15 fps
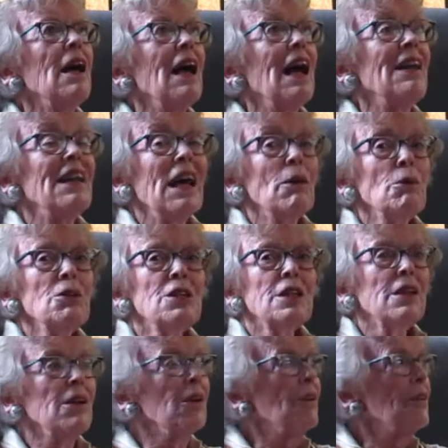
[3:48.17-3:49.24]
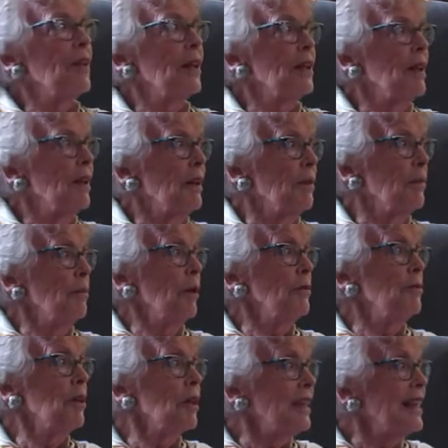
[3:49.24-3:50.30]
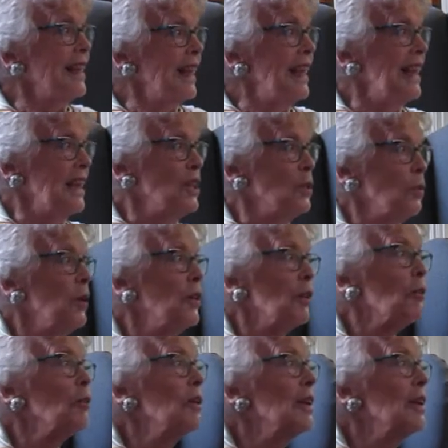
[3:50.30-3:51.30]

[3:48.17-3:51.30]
And that was the year that the Montreal Canadiens won